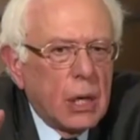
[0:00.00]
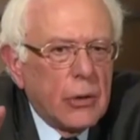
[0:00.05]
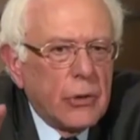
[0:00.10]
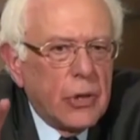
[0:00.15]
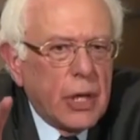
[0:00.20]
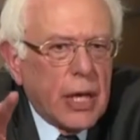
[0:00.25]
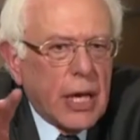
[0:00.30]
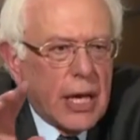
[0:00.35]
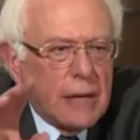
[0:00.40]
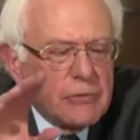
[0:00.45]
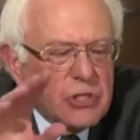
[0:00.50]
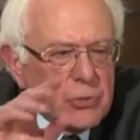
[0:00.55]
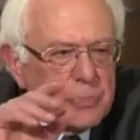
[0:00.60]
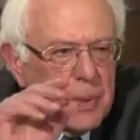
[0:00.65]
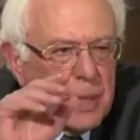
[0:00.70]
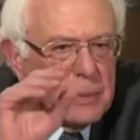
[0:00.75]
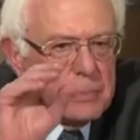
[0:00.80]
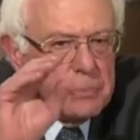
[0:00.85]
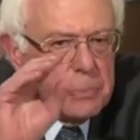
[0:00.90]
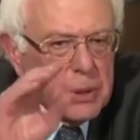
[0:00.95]
They have
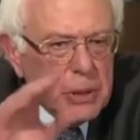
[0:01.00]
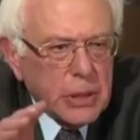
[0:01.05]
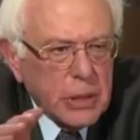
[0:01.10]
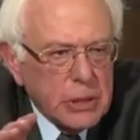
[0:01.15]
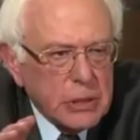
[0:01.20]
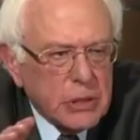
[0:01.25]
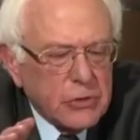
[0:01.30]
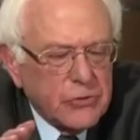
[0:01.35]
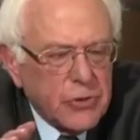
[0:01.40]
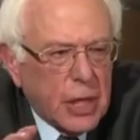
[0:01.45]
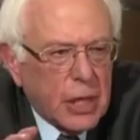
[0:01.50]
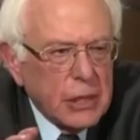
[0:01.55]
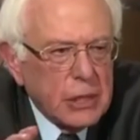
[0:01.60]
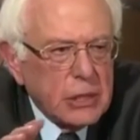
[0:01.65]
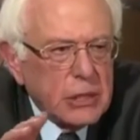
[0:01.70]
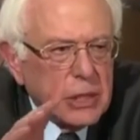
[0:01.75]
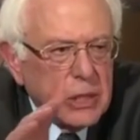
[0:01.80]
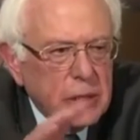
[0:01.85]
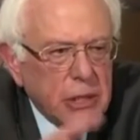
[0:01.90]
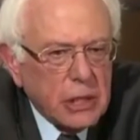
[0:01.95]
spent billions of
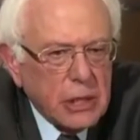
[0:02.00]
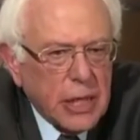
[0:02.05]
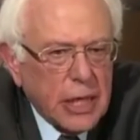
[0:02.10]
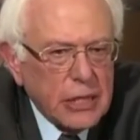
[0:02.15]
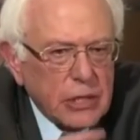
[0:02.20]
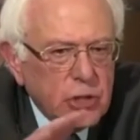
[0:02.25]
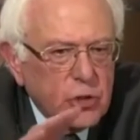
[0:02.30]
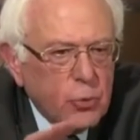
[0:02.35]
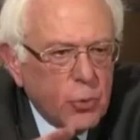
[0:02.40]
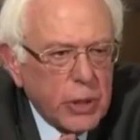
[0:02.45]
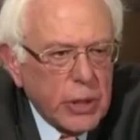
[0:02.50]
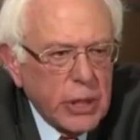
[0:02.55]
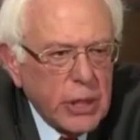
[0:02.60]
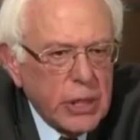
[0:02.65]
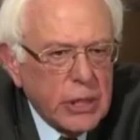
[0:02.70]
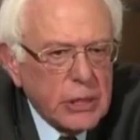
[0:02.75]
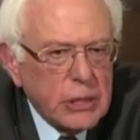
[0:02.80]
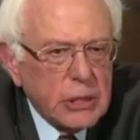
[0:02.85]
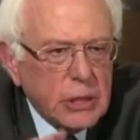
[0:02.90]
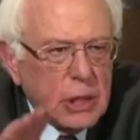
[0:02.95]
dollars in the last 20
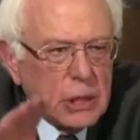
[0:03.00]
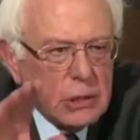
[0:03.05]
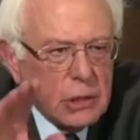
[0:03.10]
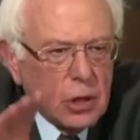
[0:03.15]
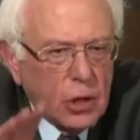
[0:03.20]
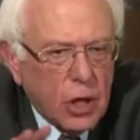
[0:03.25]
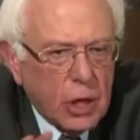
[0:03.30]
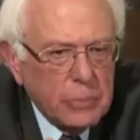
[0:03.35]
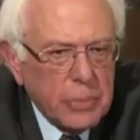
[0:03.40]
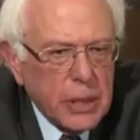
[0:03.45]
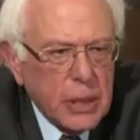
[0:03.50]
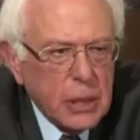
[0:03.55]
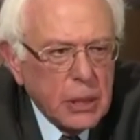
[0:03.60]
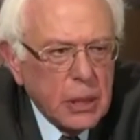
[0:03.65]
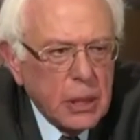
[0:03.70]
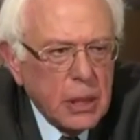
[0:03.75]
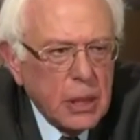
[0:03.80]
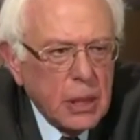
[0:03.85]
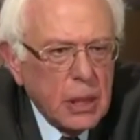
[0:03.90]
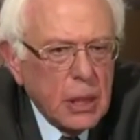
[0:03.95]
years on
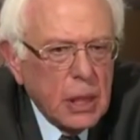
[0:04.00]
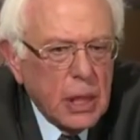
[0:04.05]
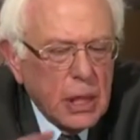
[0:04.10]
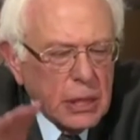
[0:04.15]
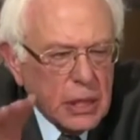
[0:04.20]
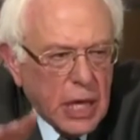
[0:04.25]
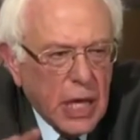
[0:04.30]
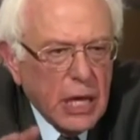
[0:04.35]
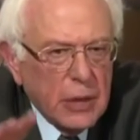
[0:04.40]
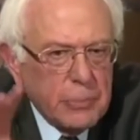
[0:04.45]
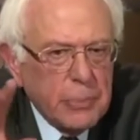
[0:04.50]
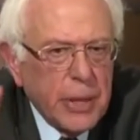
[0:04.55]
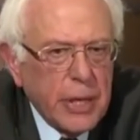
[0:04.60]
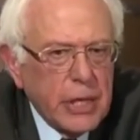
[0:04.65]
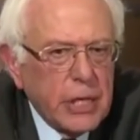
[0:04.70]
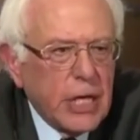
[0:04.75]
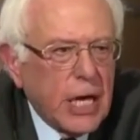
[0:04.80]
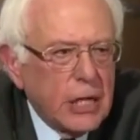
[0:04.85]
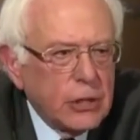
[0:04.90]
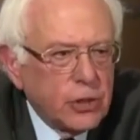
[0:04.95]
lobbying and
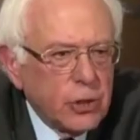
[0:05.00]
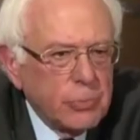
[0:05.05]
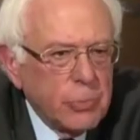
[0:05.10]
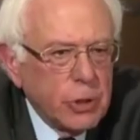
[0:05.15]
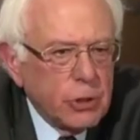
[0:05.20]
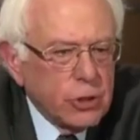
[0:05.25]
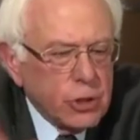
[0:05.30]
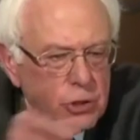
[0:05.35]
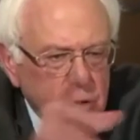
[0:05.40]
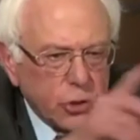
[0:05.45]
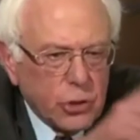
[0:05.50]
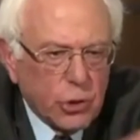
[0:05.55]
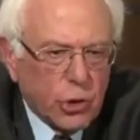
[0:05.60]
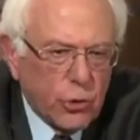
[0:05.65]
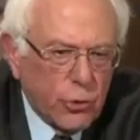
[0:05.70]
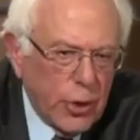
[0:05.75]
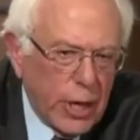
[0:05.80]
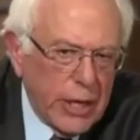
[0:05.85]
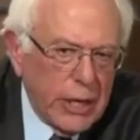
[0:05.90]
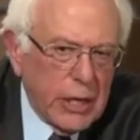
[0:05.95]
campaign contributions to
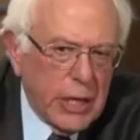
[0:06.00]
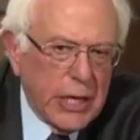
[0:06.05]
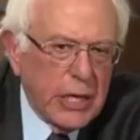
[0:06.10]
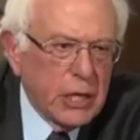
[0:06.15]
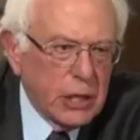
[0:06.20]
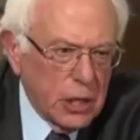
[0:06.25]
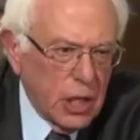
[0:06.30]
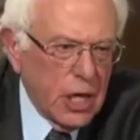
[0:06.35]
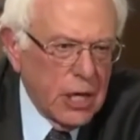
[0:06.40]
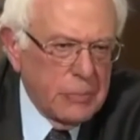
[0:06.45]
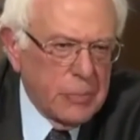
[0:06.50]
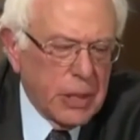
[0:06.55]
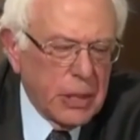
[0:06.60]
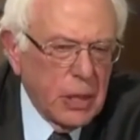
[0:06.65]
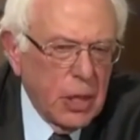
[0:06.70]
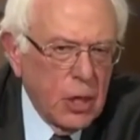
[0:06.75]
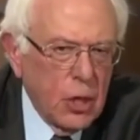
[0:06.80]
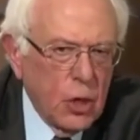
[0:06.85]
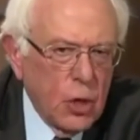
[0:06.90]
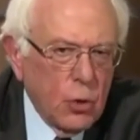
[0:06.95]
create a climate
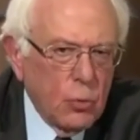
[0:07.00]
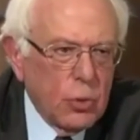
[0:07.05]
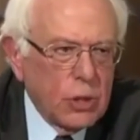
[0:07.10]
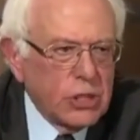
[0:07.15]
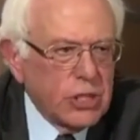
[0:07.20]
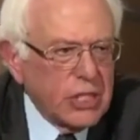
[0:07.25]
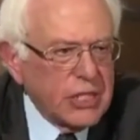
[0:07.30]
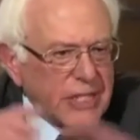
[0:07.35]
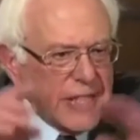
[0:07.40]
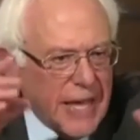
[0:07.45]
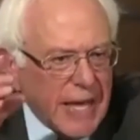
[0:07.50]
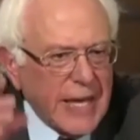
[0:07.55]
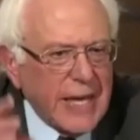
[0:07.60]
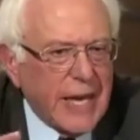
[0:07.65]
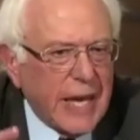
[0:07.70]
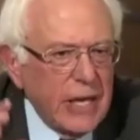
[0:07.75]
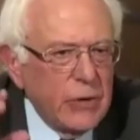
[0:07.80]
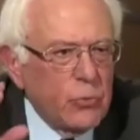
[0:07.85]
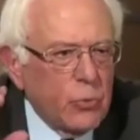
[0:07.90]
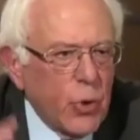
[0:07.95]
which says they
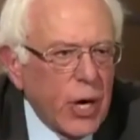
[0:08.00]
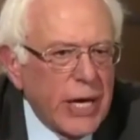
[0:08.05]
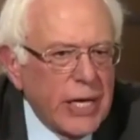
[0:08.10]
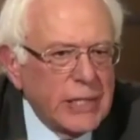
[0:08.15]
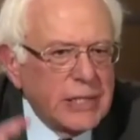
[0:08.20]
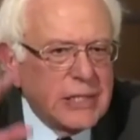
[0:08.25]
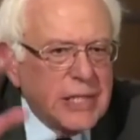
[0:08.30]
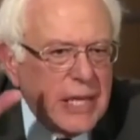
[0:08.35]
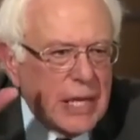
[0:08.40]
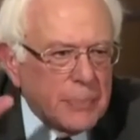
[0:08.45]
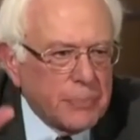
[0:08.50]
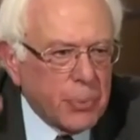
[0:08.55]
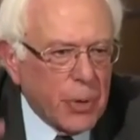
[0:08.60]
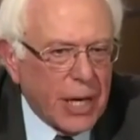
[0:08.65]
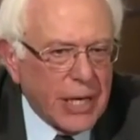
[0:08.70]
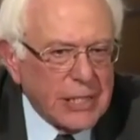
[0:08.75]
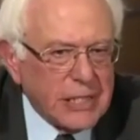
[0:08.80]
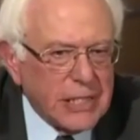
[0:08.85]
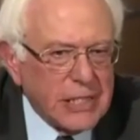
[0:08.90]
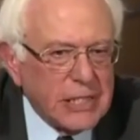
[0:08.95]
can raise their
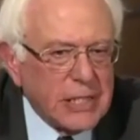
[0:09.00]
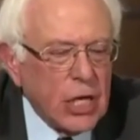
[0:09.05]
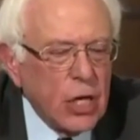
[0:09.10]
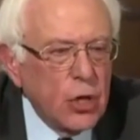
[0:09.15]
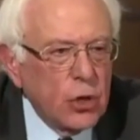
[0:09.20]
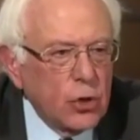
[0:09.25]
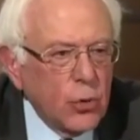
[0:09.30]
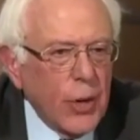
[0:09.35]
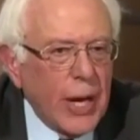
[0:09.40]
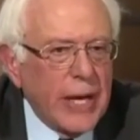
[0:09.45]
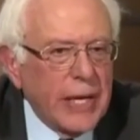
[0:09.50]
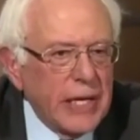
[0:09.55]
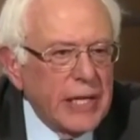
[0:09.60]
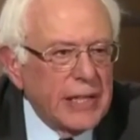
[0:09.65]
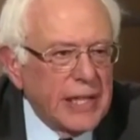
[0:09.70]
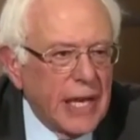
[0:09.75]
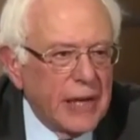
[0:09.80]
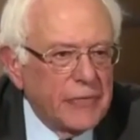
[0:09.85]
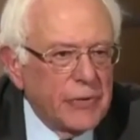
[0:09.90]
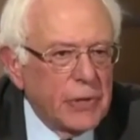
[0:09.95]
prices to any
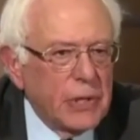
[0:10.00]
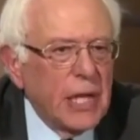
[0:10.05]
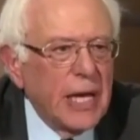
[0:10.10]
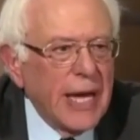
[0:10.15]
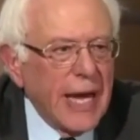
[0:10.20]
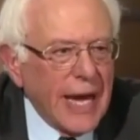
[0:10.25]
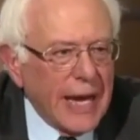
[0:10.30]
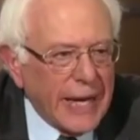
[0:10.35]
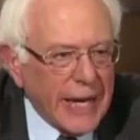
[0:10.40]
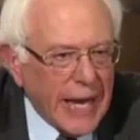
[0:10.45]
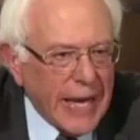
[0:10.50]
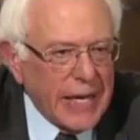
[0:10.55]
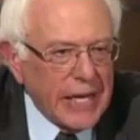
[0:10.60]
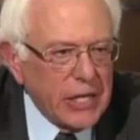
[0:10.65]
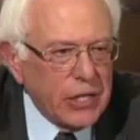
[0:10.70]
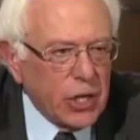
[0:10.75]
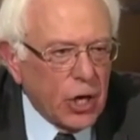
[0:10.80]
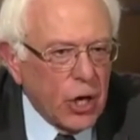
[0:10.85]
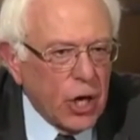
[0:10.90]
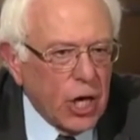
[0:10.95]
level at
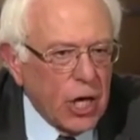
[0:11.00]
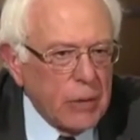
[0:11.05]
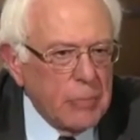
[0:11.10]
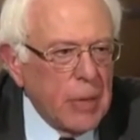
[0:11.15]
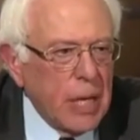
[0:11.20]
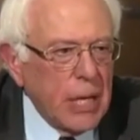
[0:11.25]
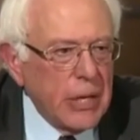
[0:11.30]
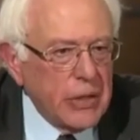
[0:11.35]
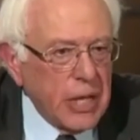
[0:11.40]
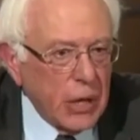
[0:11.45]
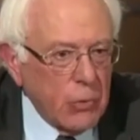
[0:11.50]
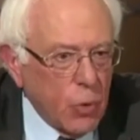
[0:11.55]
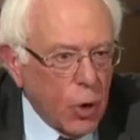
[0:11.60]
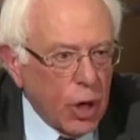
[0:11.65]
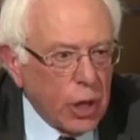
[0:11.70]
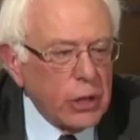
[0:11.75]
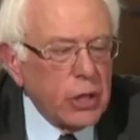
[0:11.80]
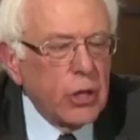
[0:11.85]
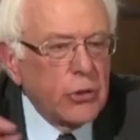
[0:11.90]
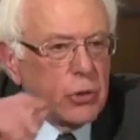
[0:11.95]
any time they
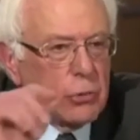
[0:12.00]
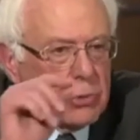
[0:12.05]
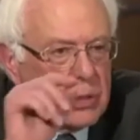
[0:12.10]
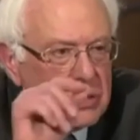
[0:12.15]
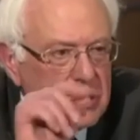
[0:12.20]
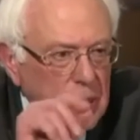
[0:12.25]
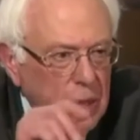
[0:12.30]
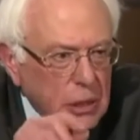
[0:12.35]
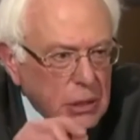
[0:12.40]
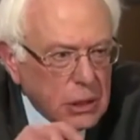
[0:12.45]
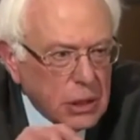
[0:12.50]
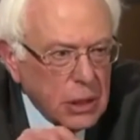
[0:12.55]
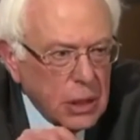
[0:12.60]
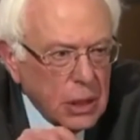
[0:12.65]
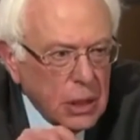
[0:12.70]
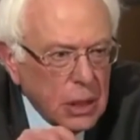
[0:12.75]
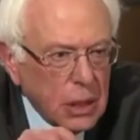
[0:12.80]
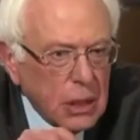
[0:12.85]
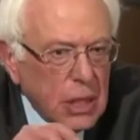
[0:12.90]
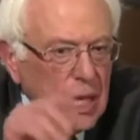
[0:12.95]
want. The result,
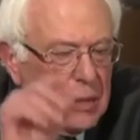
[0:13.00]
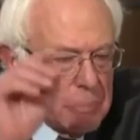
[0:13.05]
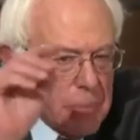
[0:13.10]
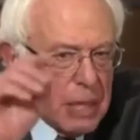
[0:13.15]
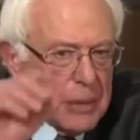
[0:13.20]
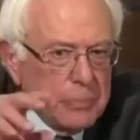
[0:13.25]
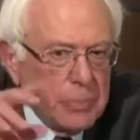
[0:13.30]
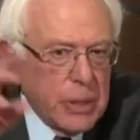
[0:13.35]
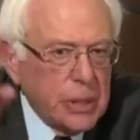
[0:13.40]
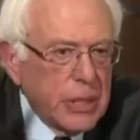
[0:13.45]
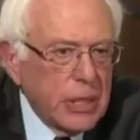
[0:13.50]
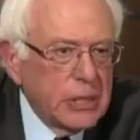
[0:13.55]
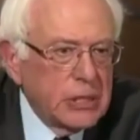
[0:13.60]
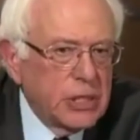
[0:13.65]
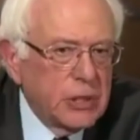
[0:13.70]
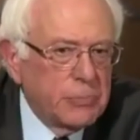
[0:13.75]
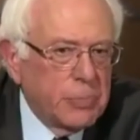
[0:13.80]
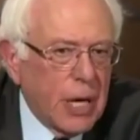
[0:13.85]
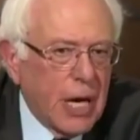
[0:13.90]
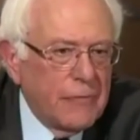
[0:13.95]
they make
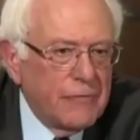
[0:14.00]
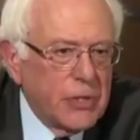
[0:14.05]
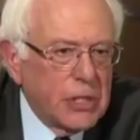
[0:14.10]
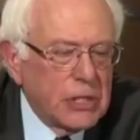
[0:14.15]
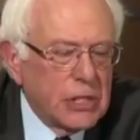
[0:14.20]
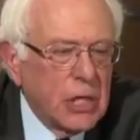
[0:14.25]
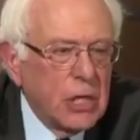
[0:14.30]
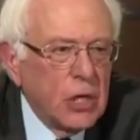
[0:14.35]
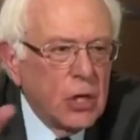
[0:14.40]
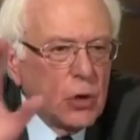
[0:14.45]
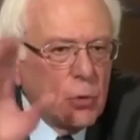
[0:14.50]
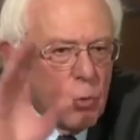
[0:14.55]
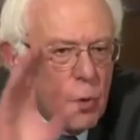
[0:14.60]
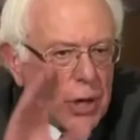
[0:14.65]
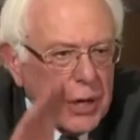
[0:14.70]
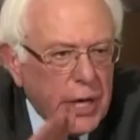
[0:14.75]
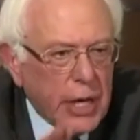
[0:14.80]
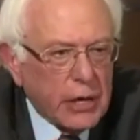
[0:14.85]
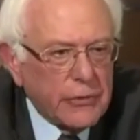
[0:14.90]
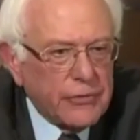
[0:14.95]
billions in profits.
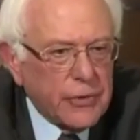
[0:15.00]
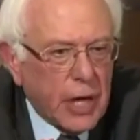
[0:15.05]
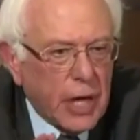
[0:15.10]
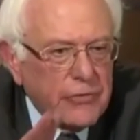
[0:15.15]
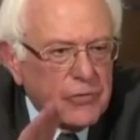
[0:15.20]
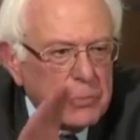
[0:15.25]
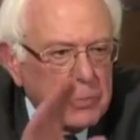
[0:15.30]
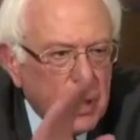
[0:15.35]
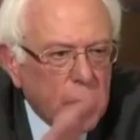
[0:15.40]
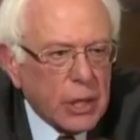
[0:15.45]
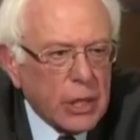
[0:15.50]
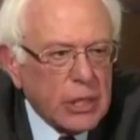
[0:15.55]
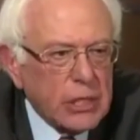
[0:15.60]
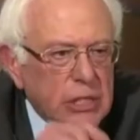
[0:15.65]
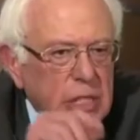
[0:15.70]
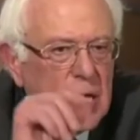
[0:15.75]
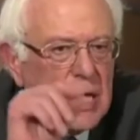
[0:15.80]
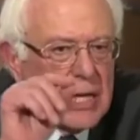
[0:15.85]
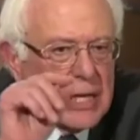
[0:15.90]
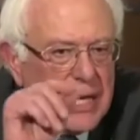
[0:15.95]
1 out of 5
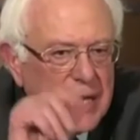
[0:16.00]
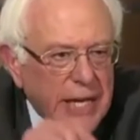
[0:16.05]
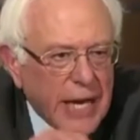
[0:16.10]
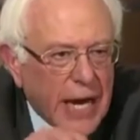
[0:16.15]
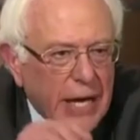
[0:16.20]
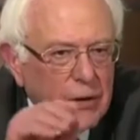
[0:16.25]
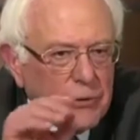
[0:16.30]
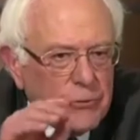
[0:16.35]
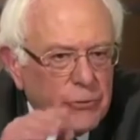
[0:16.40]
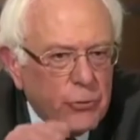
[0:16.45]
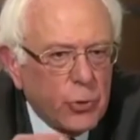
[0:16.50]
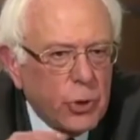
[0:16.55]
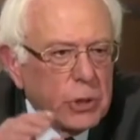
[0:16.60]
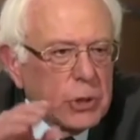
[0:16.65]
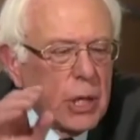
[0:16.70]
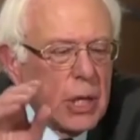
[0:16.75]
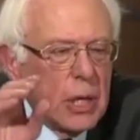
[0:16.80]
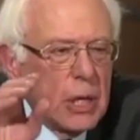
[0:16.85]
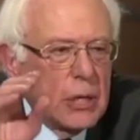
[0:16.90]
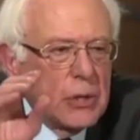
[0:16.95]
Americans cannot
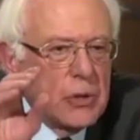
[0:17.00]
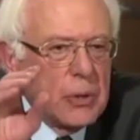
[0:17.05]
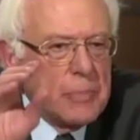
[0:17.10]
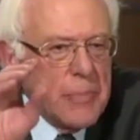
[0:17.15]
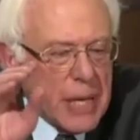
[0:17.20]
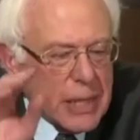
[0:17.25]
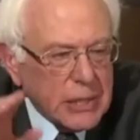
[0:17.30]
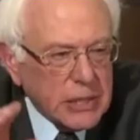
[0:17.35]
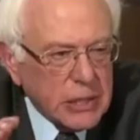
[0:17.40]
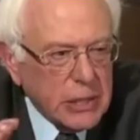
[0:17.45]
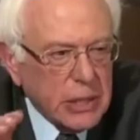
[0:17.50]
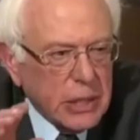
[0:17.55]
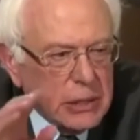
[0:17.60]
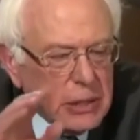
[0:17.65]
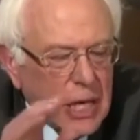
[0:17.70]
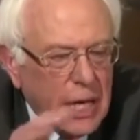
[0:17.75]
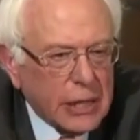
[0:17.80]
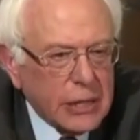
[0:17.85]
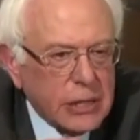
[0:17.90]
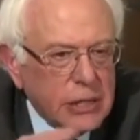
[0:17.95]
afford the medicine their
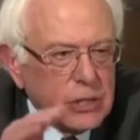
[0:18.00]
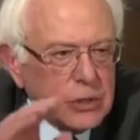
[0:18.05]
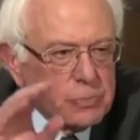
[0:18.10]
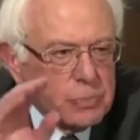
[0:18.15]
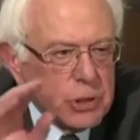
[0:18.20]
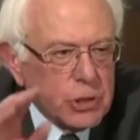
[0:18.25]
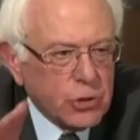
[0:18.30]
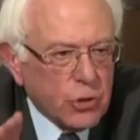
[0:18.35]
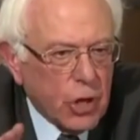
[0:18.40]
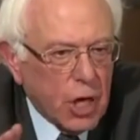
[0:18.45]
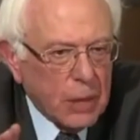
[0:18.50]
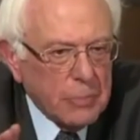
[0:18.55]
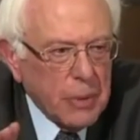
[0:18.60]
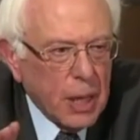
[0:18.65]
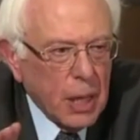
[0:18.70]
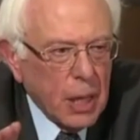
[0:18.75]
doctors prescribe.